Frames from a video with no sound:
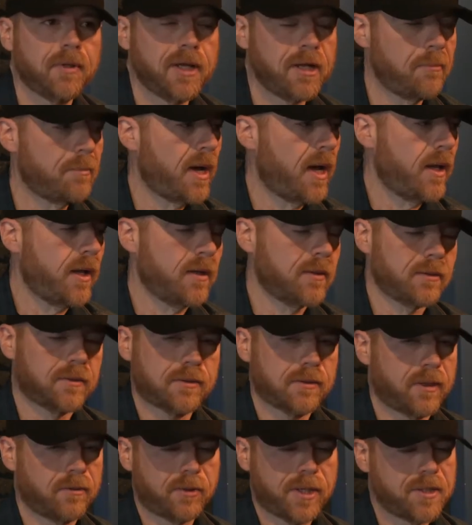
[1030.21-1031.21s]
Anybody out
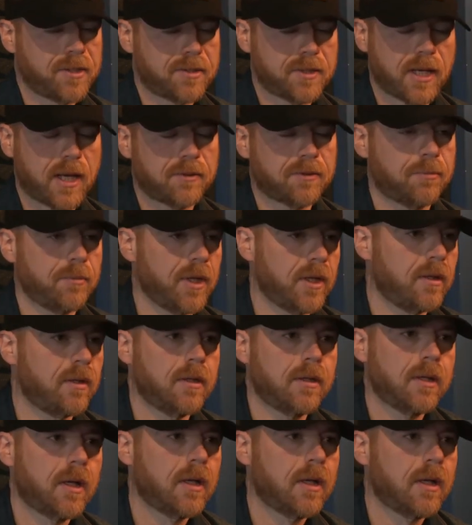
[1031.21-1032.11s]
that reaches out to me,